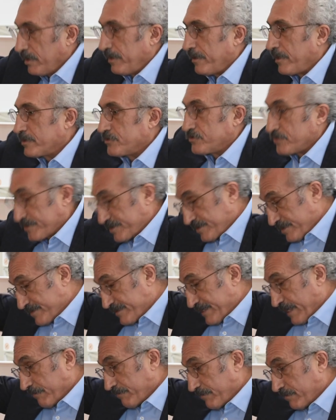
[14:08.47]
not just in
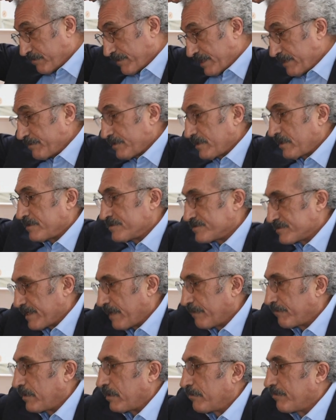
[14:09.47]
Saudi Arabia
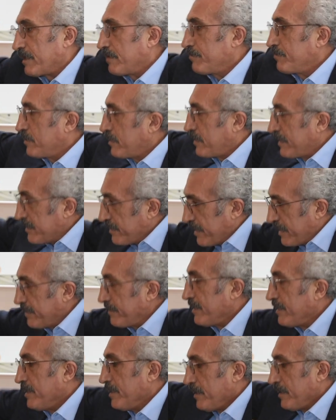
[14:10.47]
and
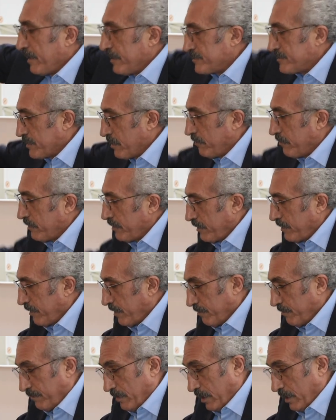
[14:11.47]
then in some of
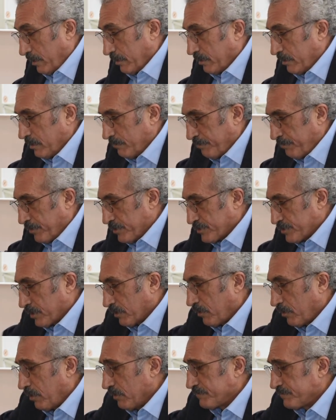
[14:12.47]
the
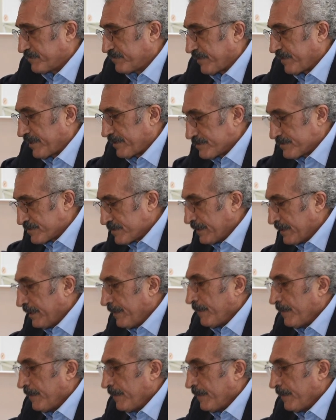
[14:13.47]
Persian Gulf states,